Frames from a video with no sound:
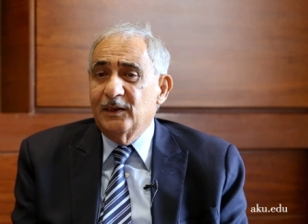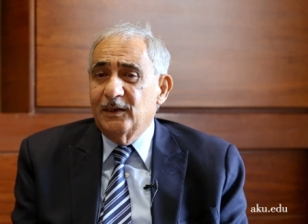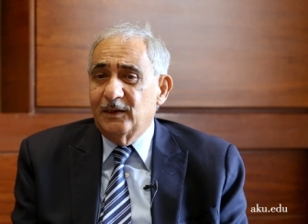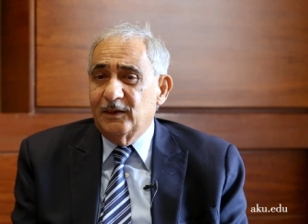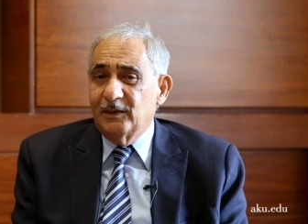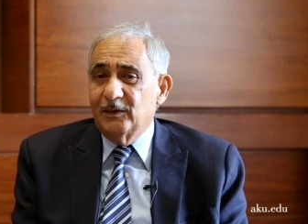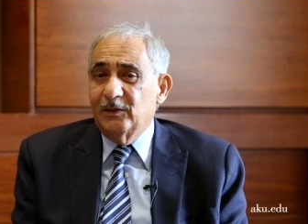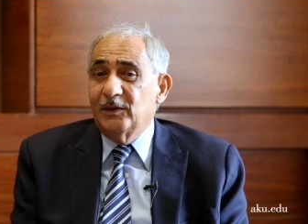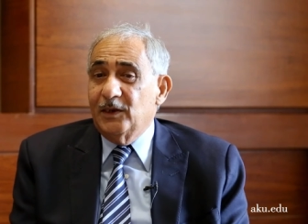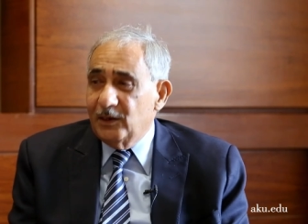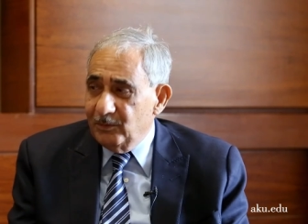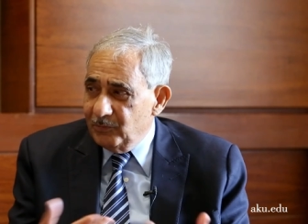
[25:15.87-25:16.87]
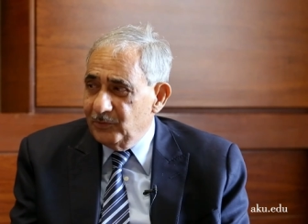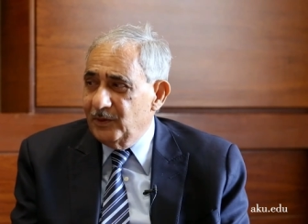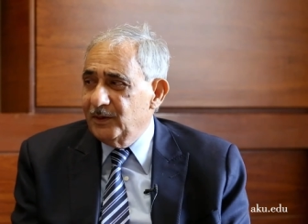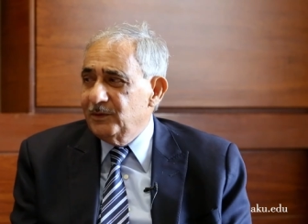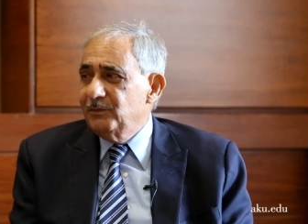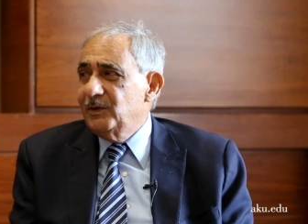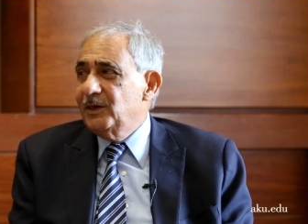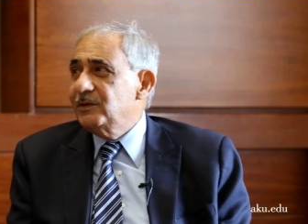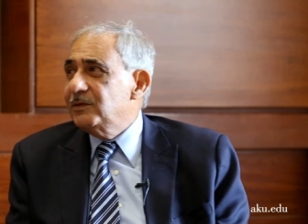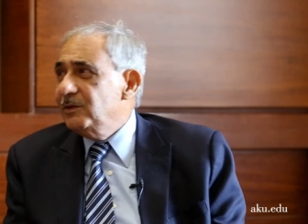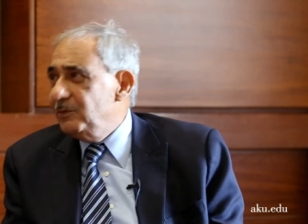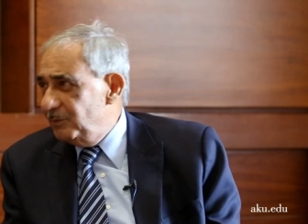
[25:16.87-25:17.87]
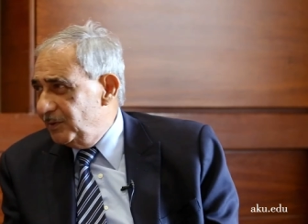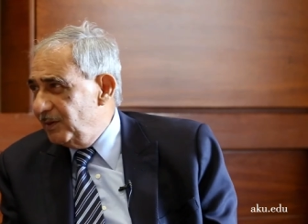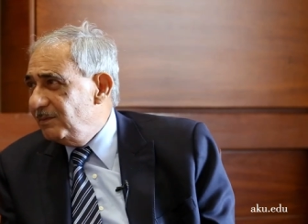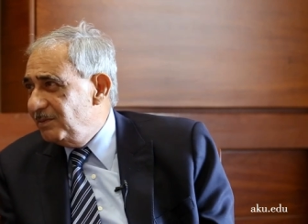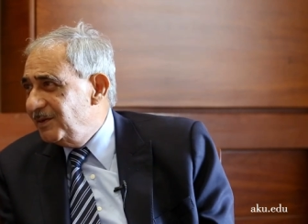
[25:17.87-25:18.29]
uh, the alumni will listen to them.